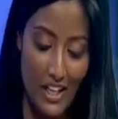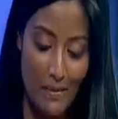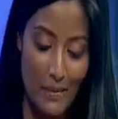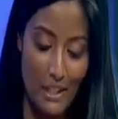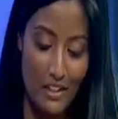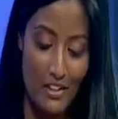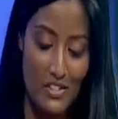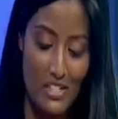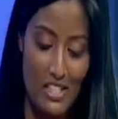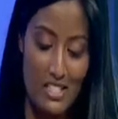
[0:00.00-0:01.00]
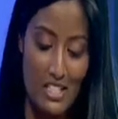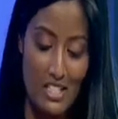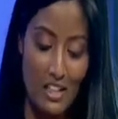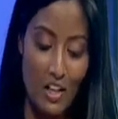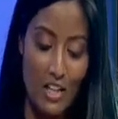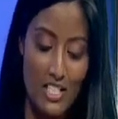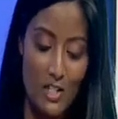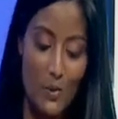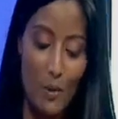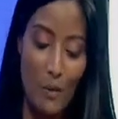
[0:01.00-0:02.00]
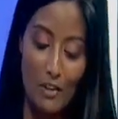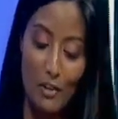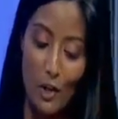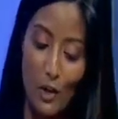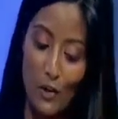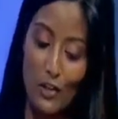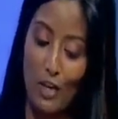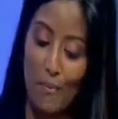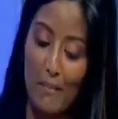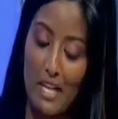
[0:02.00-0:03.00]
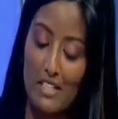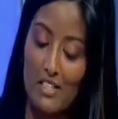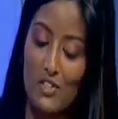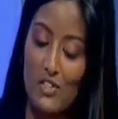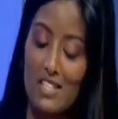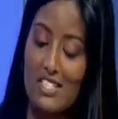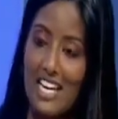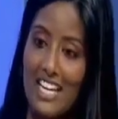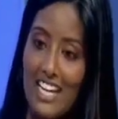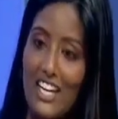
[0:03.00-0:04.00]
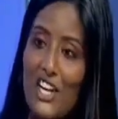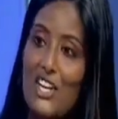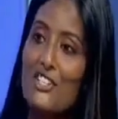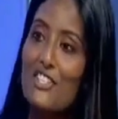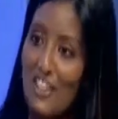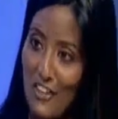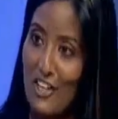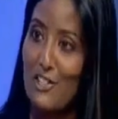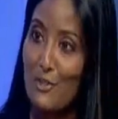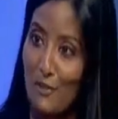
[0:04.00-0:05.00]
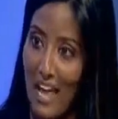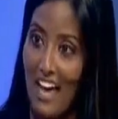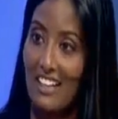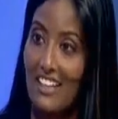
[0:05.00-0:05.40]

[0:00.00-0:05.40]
because it's in a context where one of your local competitors is taking serious flack,